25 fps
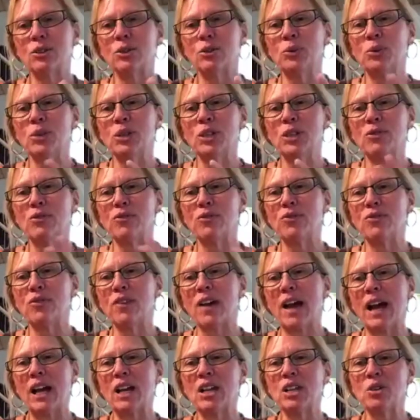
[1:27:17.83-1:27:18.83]
to
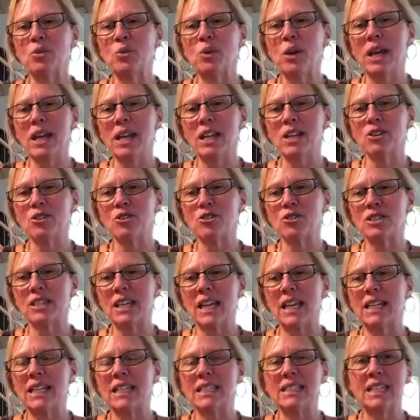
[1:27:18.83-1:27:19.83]
evaluate your
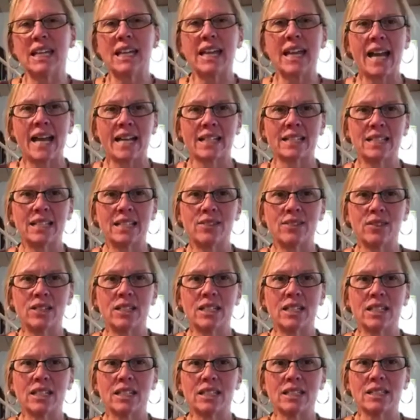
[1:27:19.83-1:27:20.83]
day-to-day
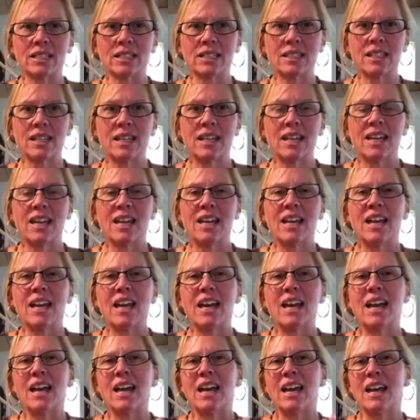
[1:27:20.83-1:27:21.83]
activities
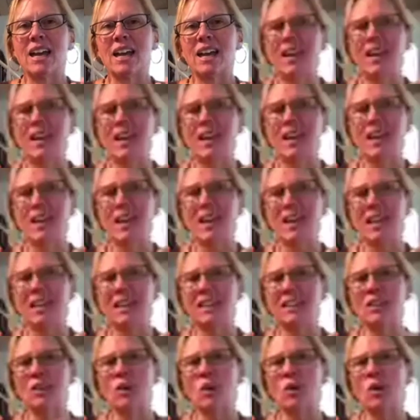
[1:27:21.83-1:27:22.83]

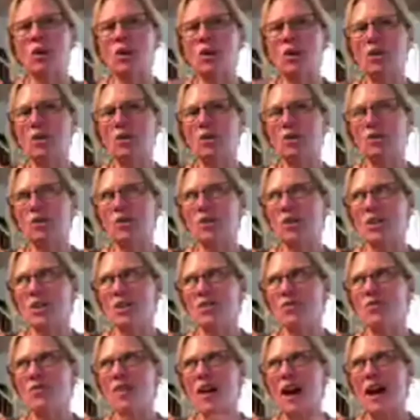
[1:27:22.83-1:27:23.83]
and
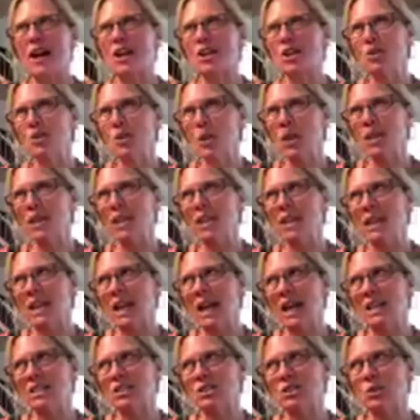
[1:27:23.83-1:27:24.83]
evaluate it
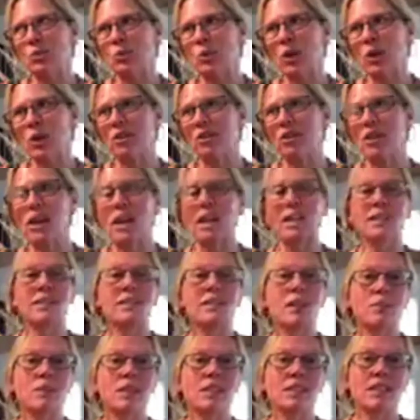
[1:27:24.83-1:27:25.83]
as to whether that is
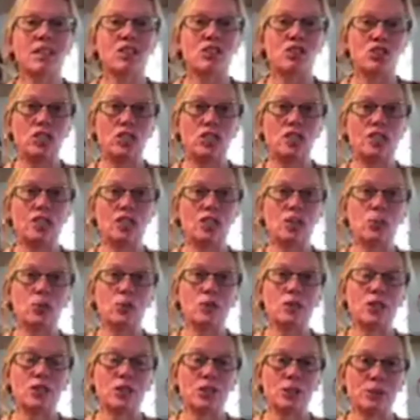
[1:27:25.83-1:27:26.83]
something that Jesus
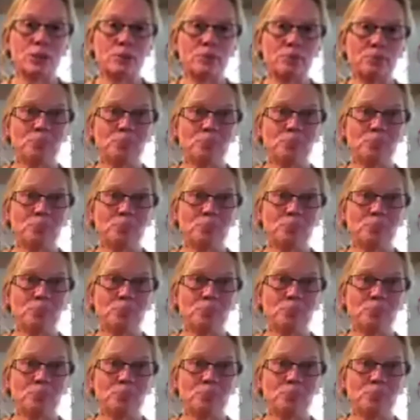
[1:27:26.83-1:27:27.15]
would do.